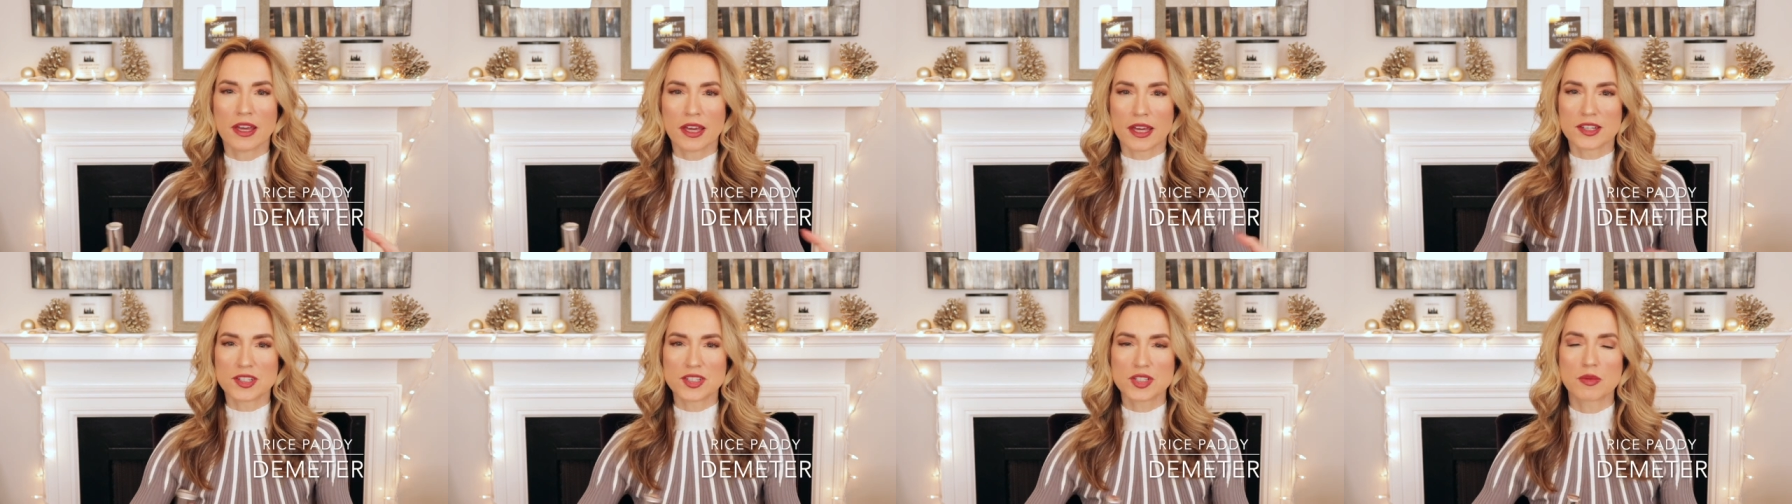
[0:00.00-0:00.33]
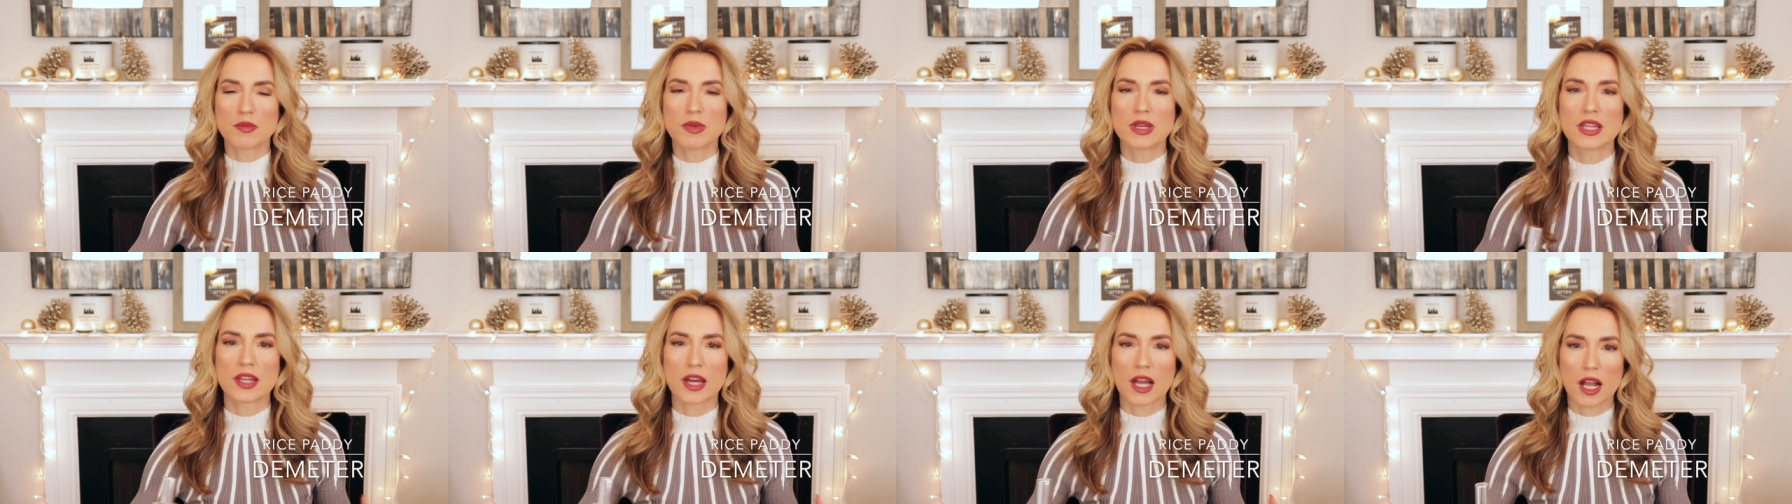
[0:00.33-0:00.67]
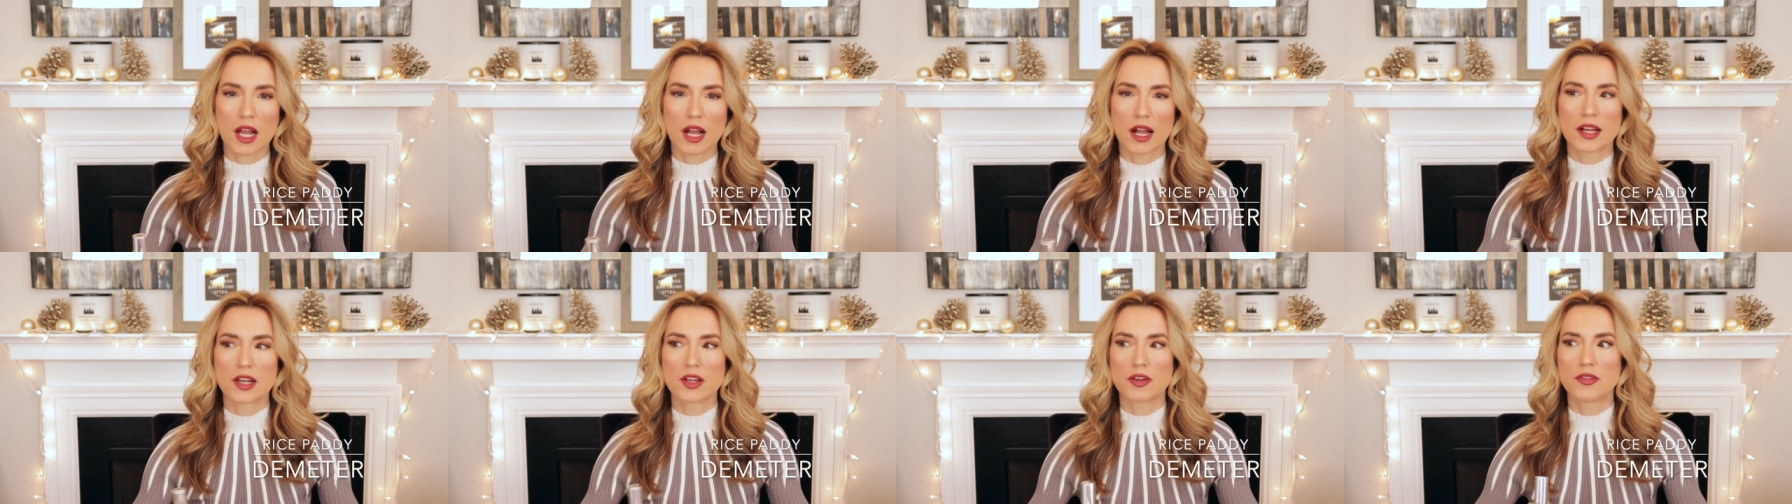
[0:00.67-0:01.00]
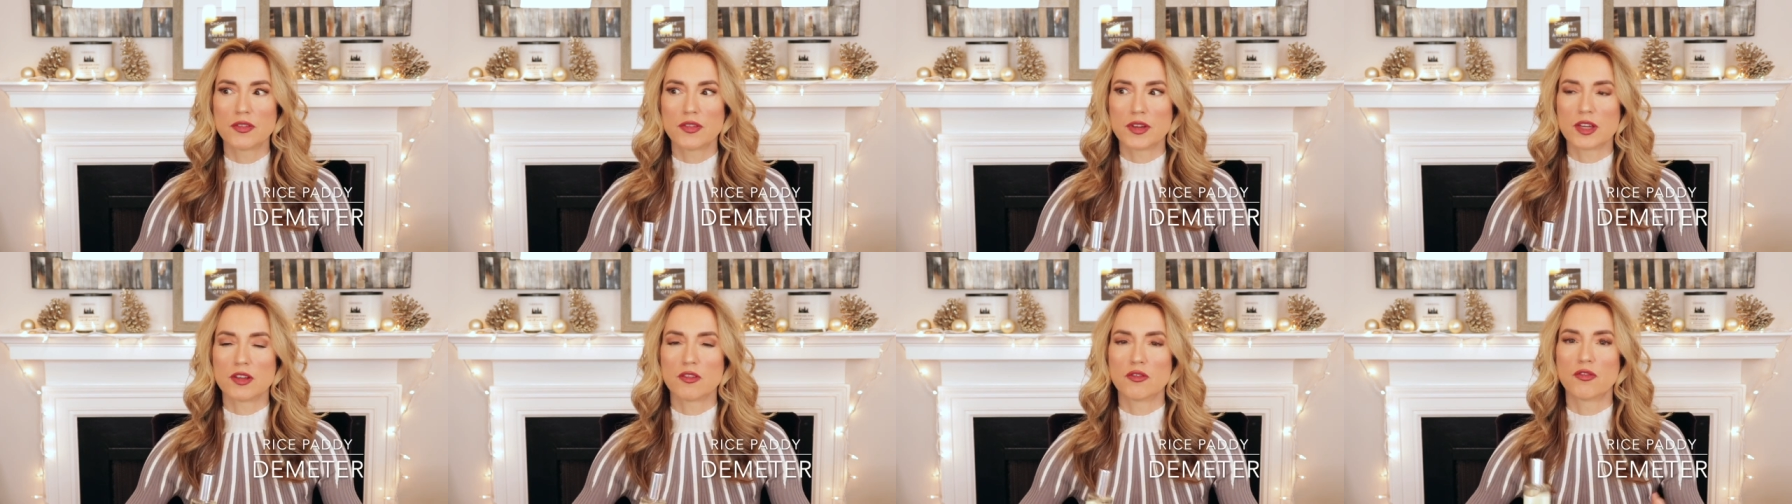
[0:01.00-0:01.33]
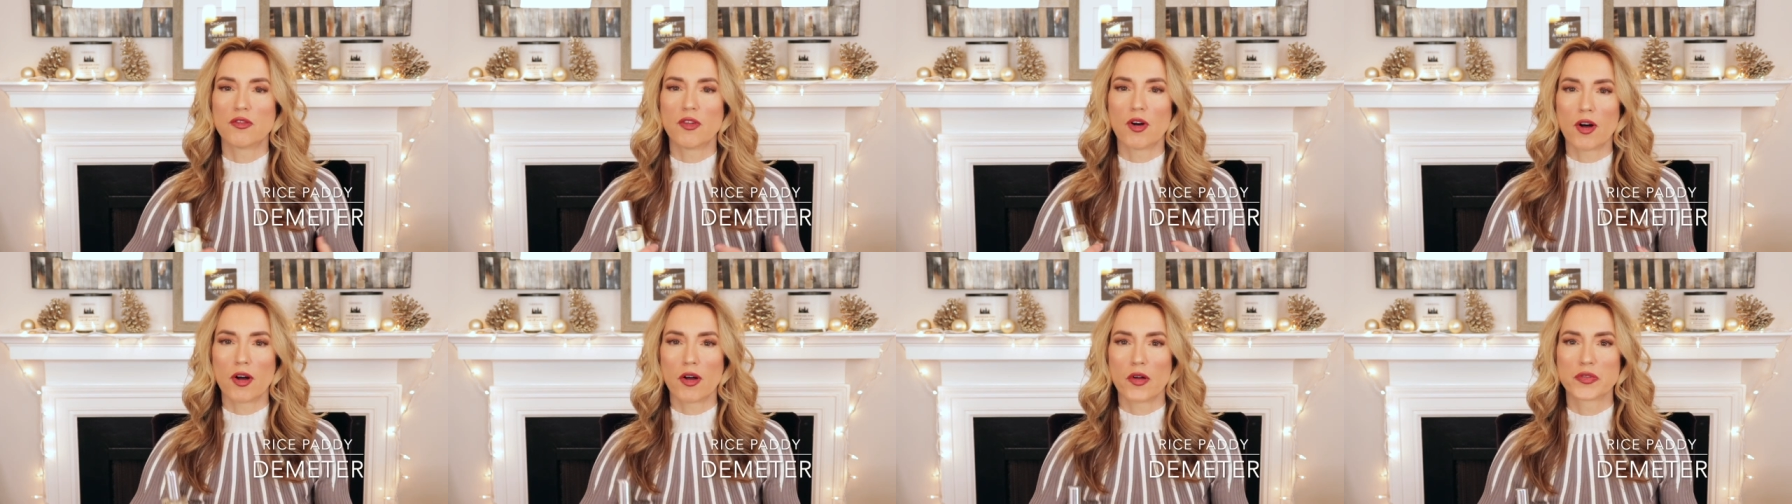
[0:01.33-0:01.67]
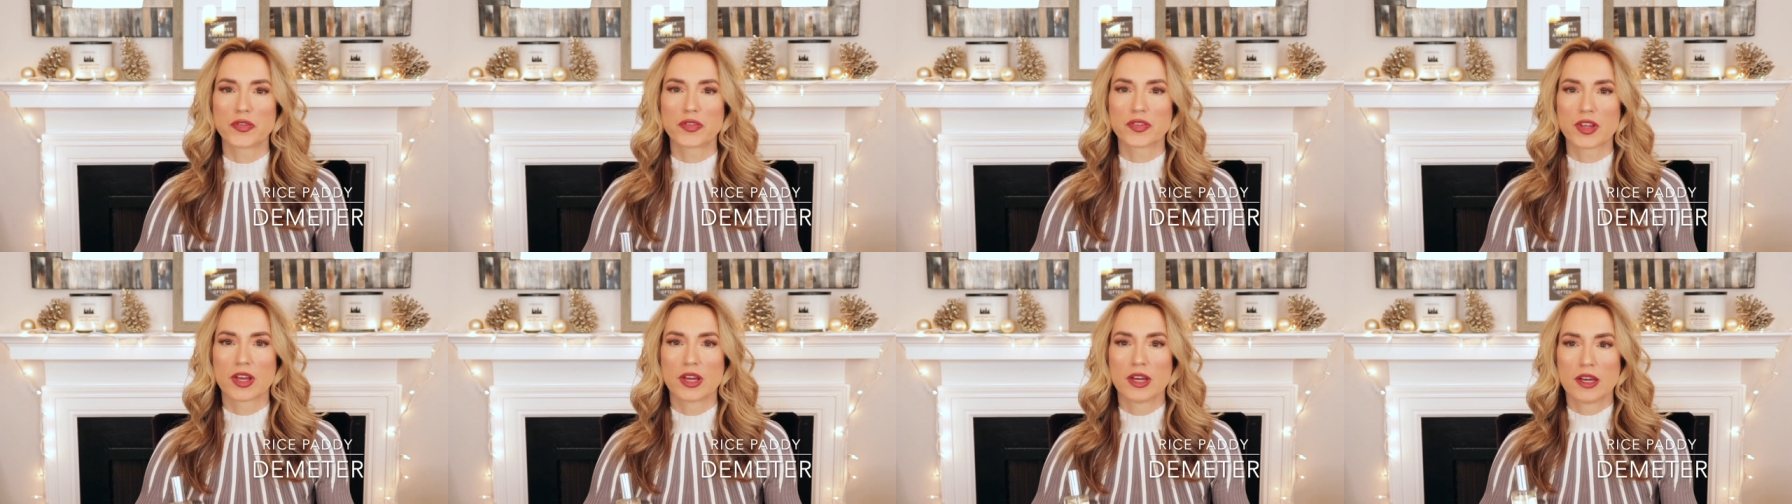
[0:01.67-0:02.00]
And to me that kind of
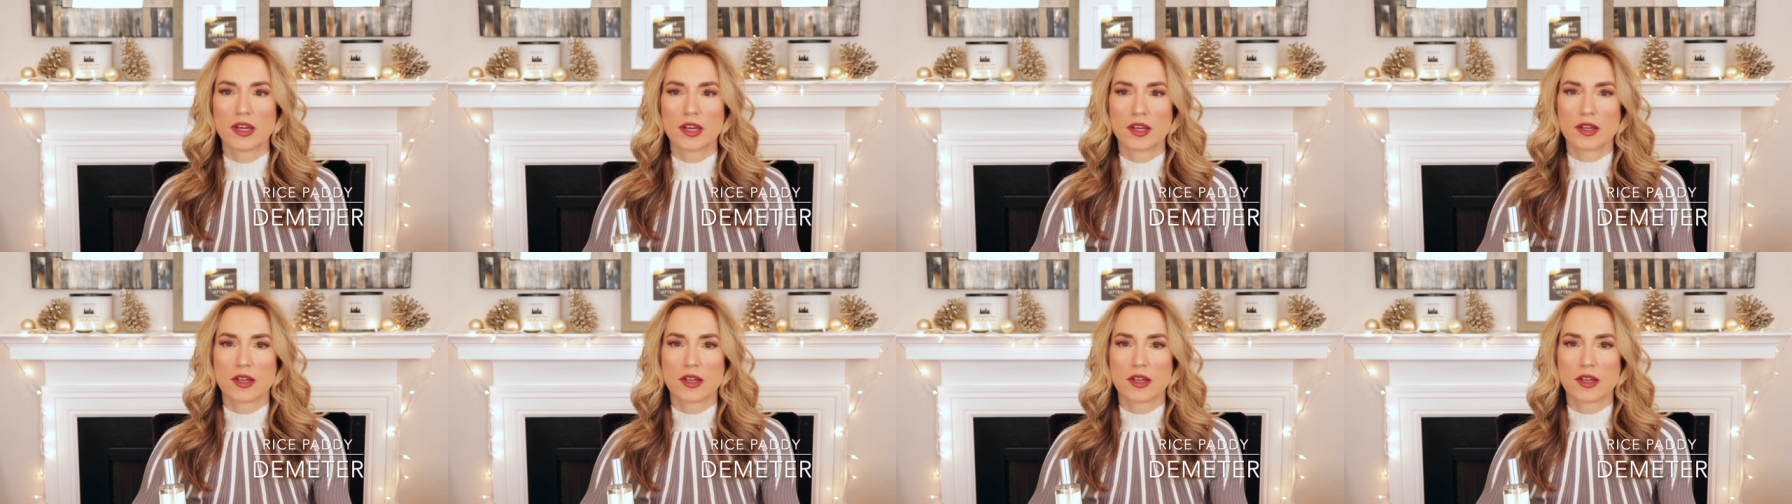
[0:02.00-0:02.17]
involves